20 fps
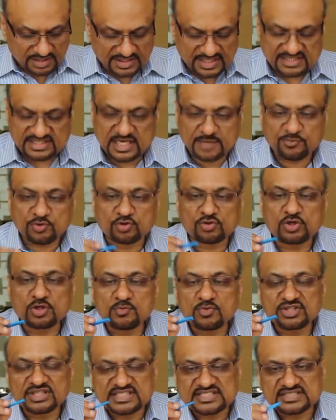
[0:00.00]
Next, I am talking
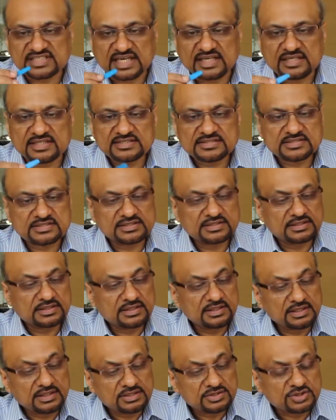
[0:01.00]
about the stylus.
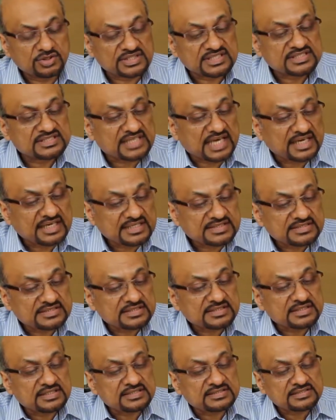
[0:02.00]
See,
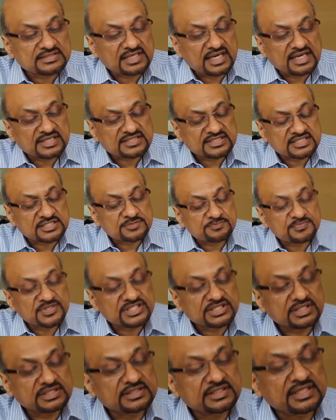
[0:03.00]
stylus has a
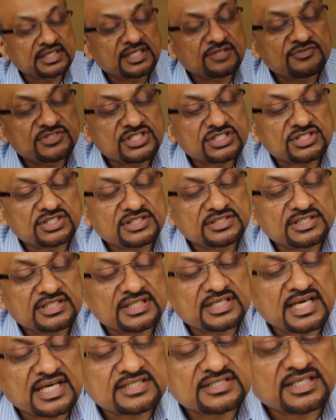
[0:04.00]
special thing in which actually
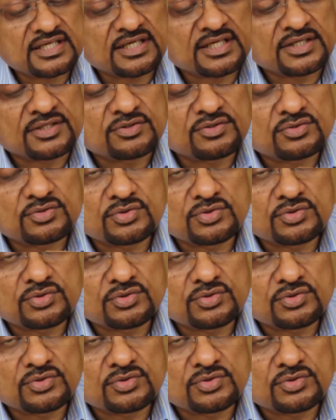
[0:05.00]
it has a